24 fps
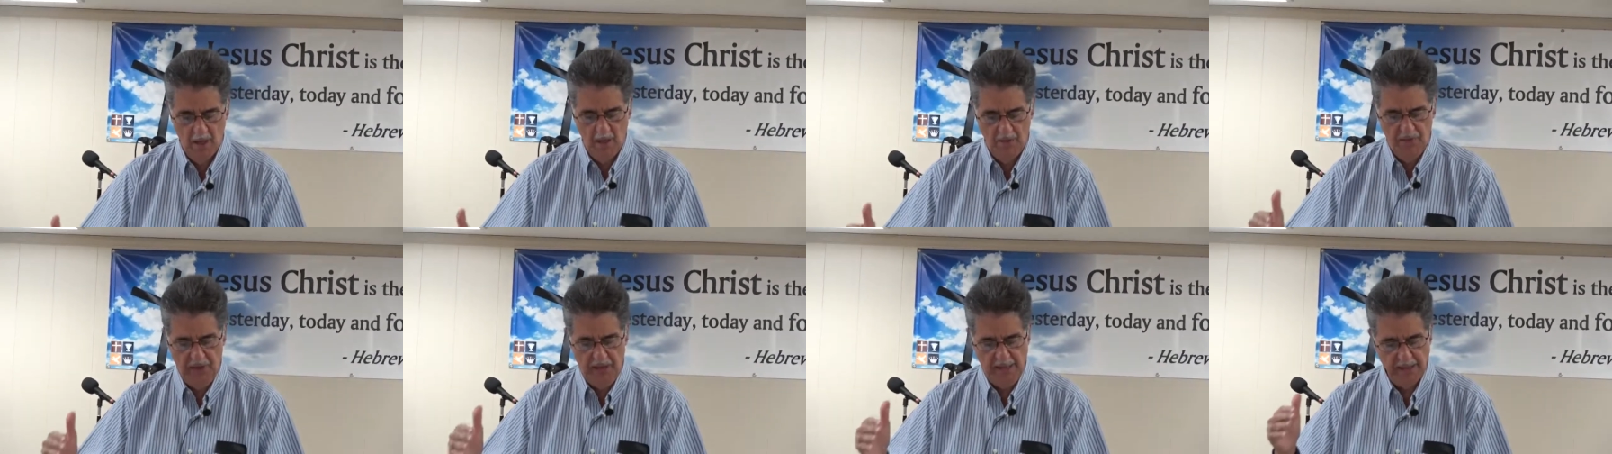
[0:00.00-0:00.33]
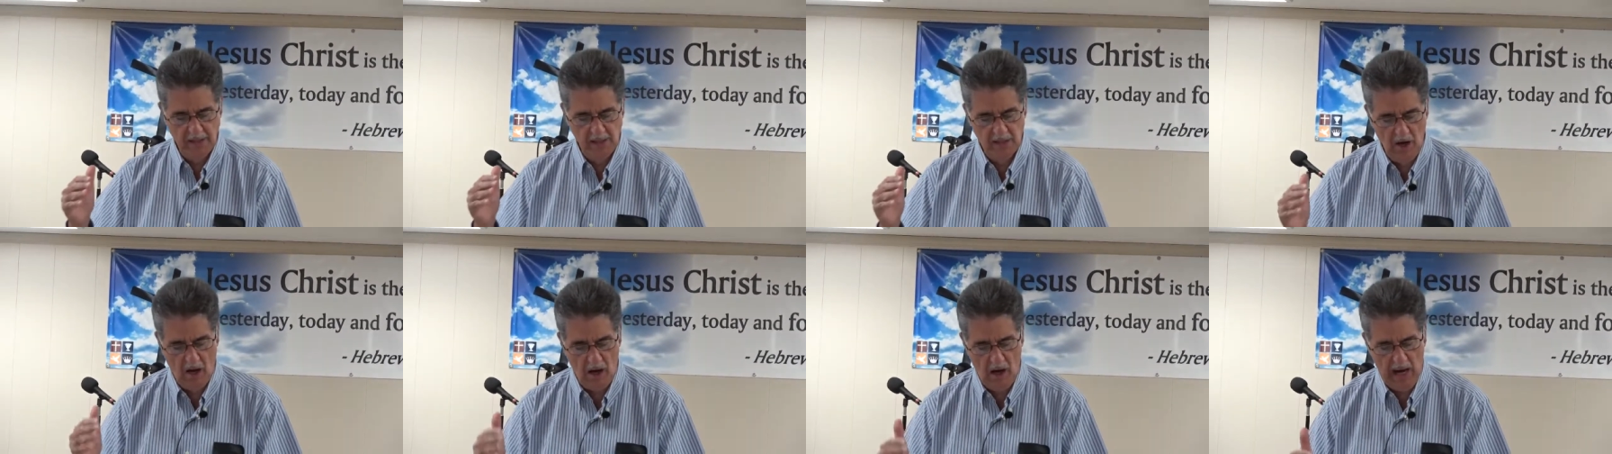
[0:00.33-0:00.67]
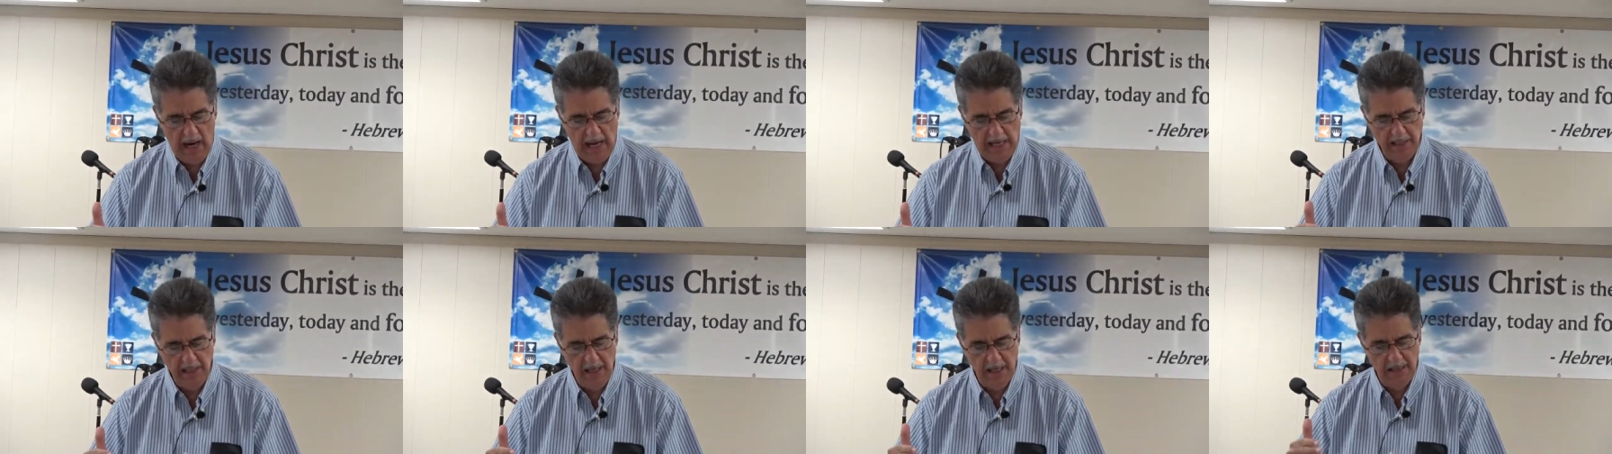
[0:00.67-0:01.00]
Then
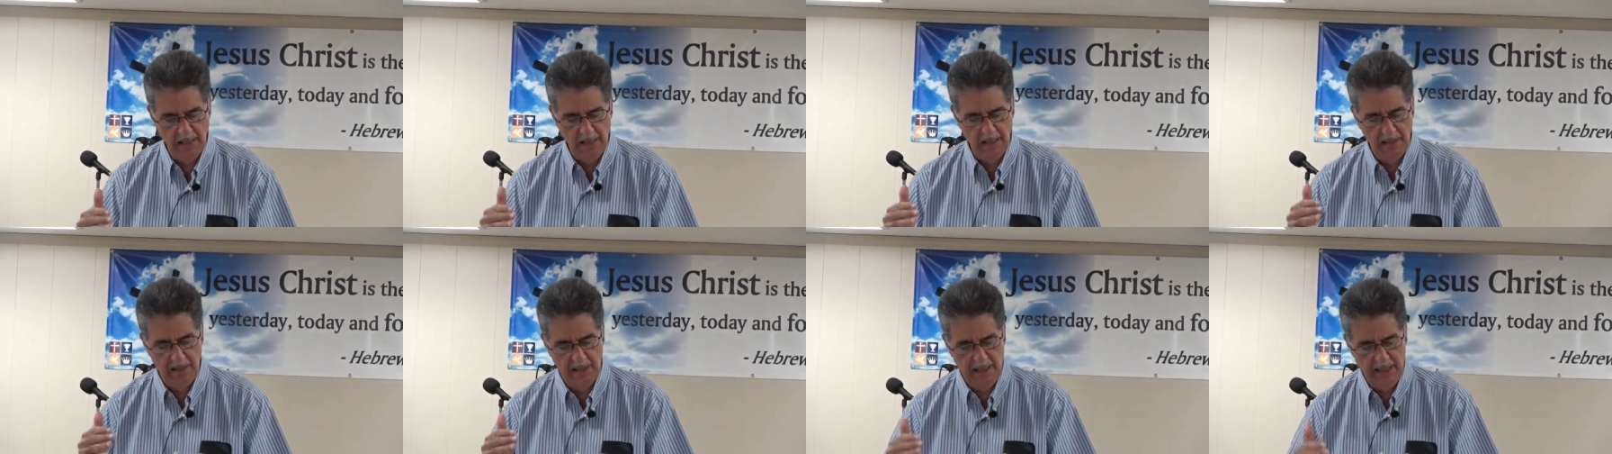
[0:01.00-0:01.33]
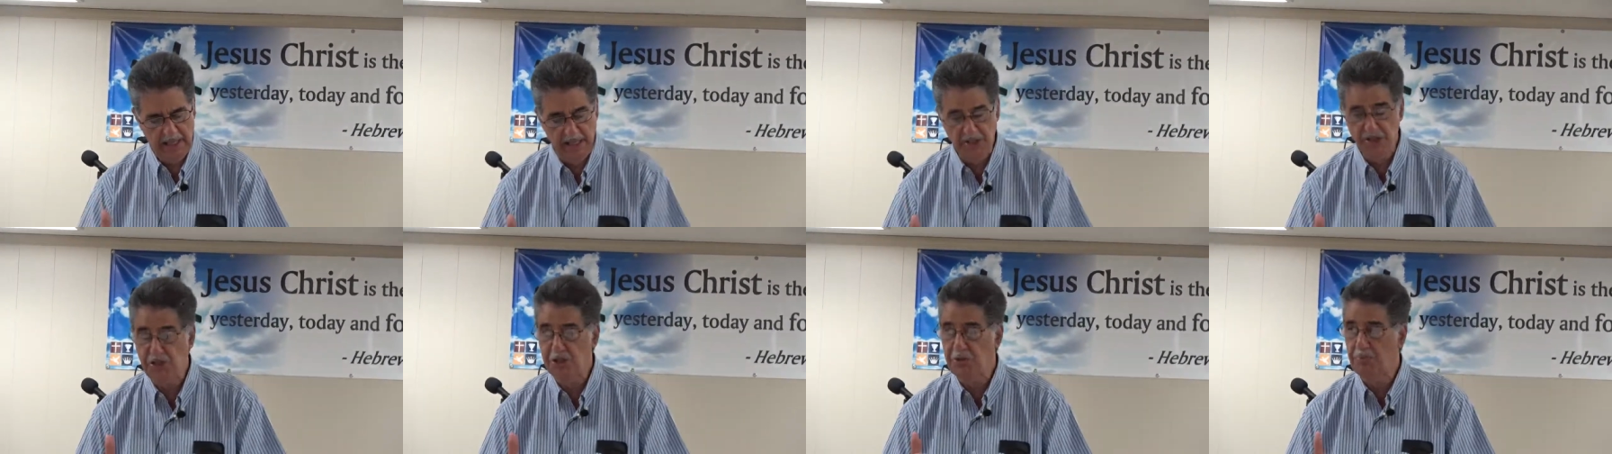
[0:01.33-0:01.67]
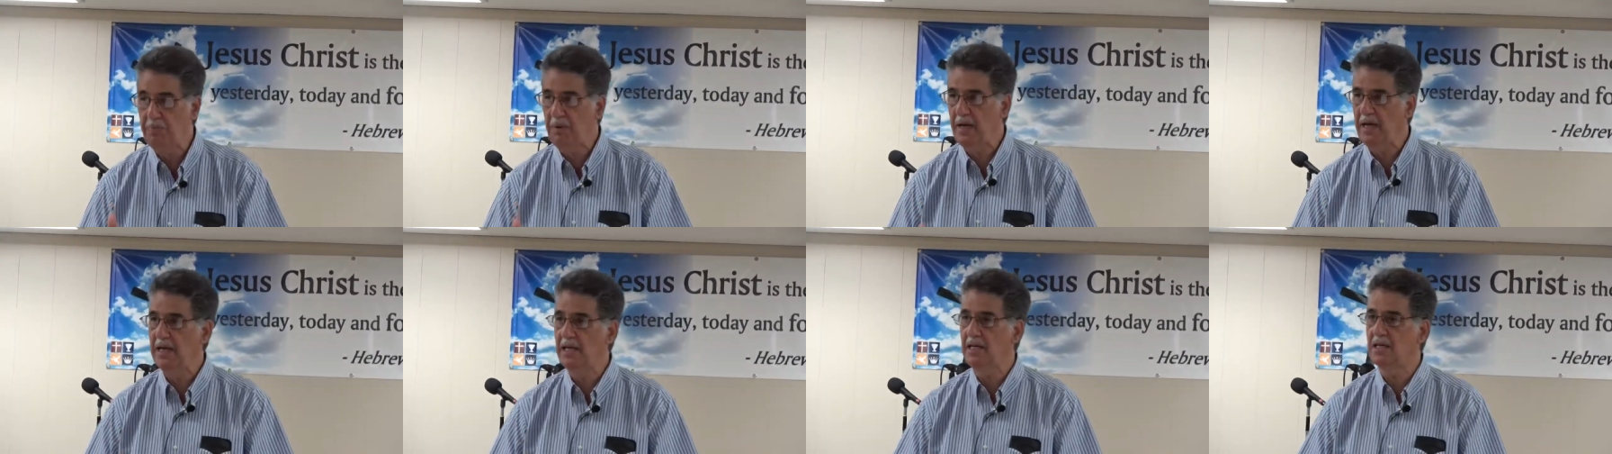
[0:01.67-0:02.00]
God did
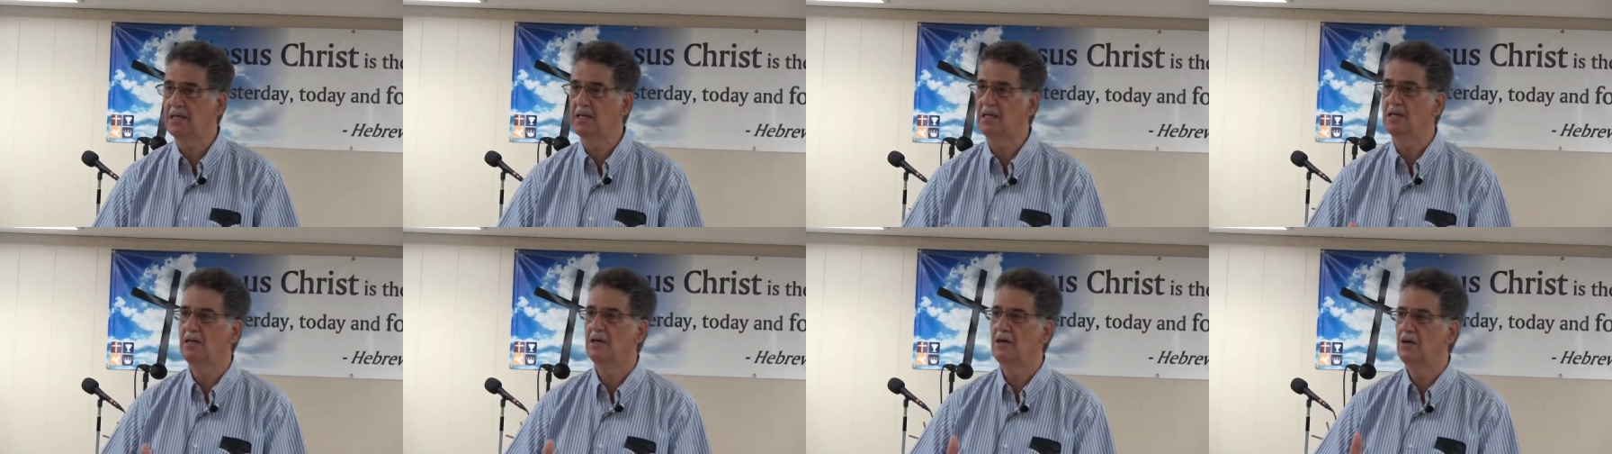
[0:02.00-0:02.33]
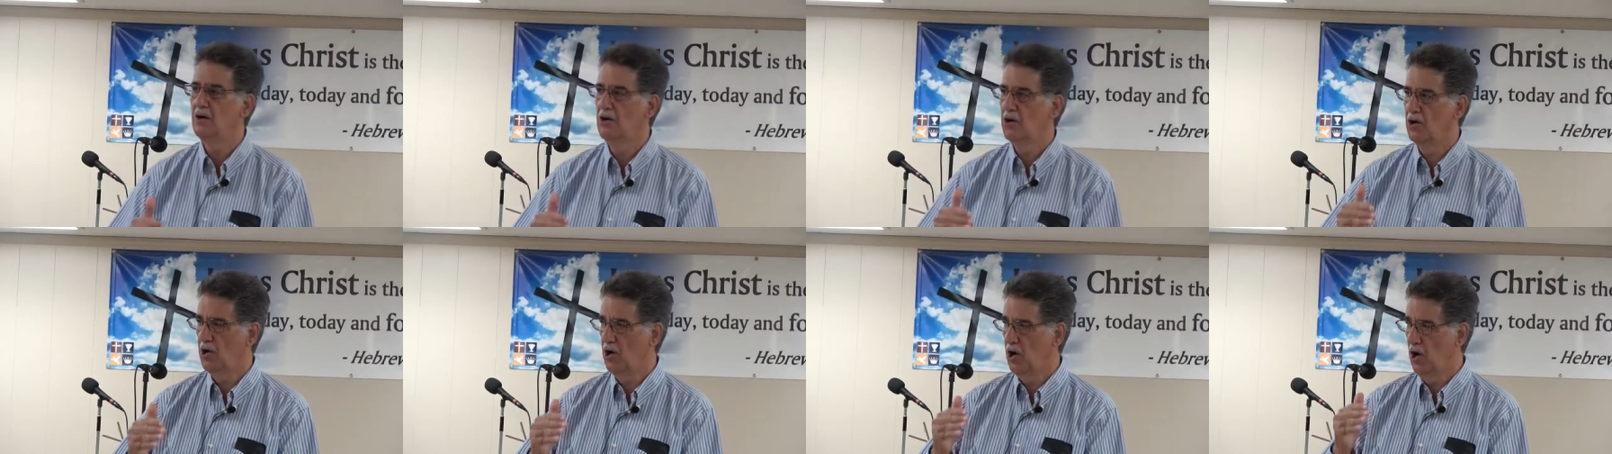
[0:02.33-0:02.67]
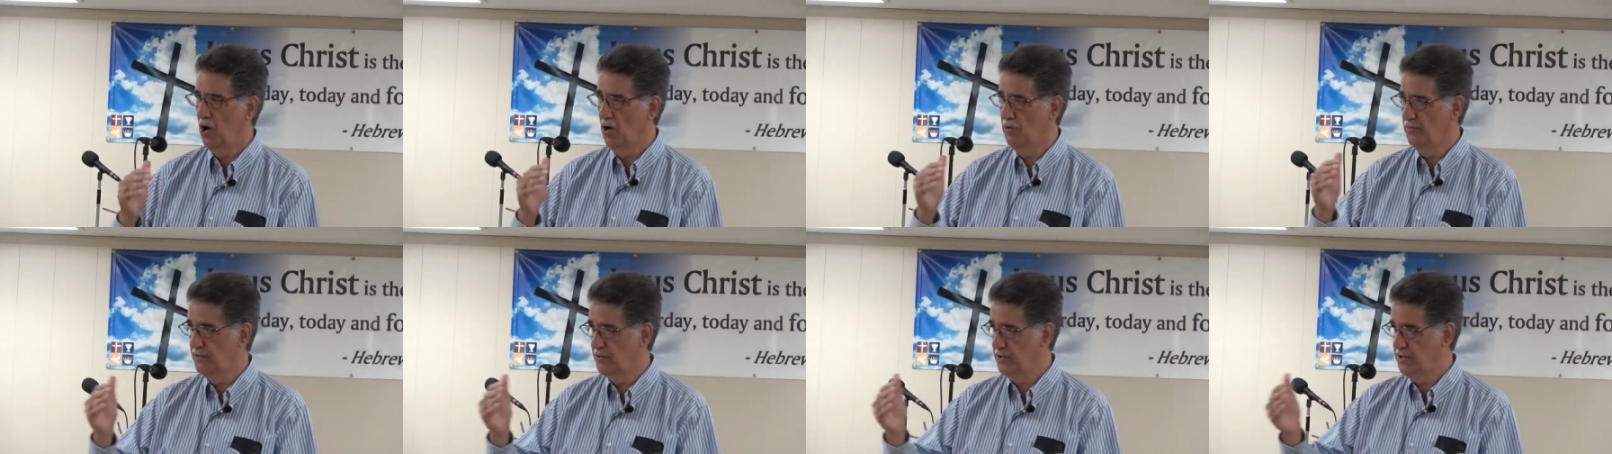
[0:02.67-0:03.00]
speak
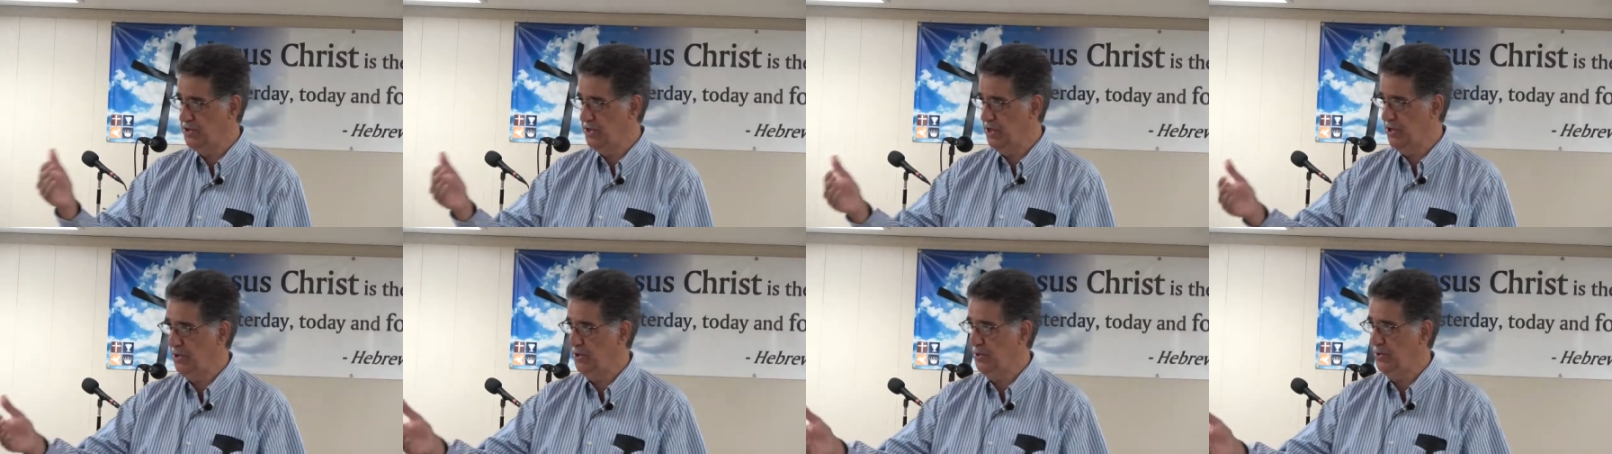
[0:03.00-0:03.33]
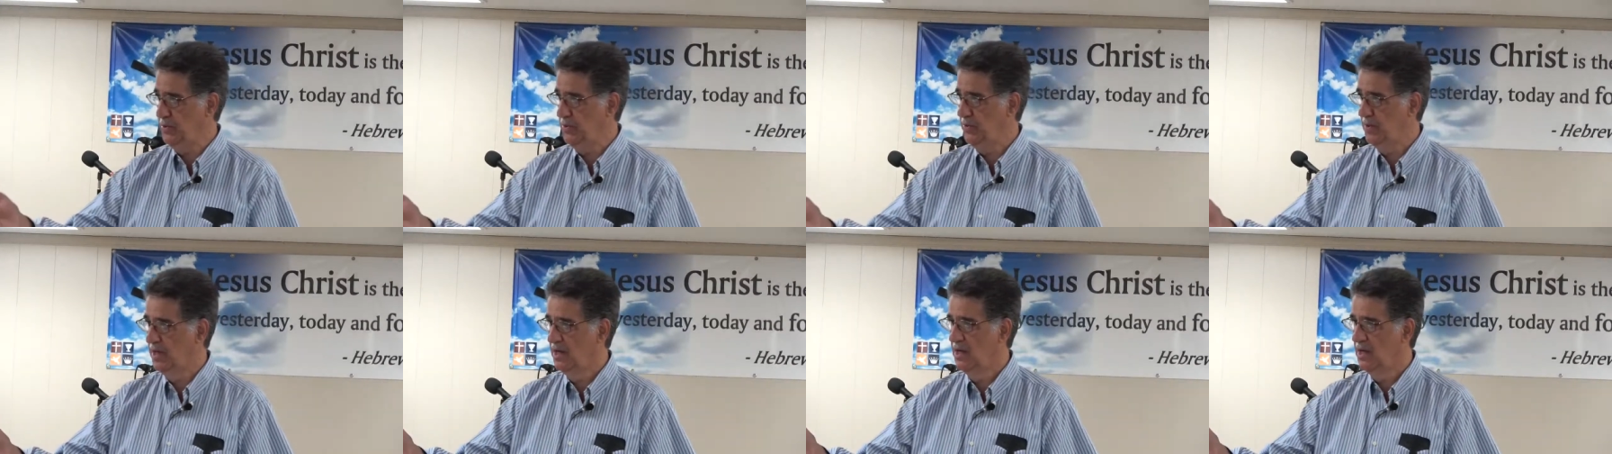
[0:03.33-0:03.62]
over you